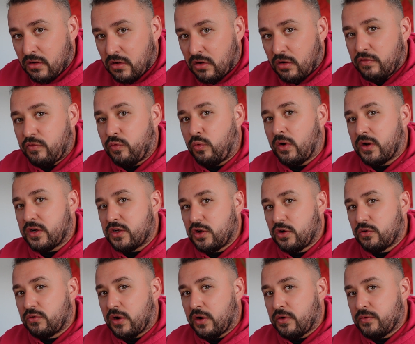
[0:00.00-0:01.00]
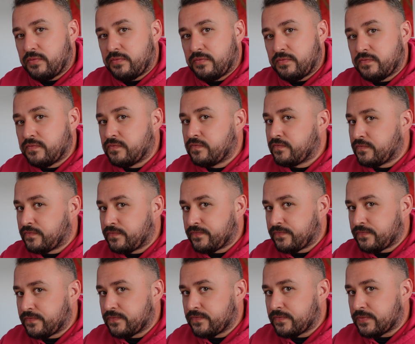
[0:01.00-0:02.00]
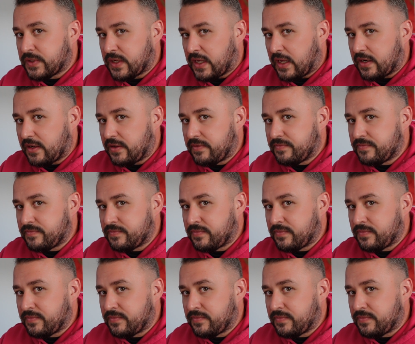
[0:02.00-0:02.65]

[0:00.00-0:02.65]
of €1. Get it?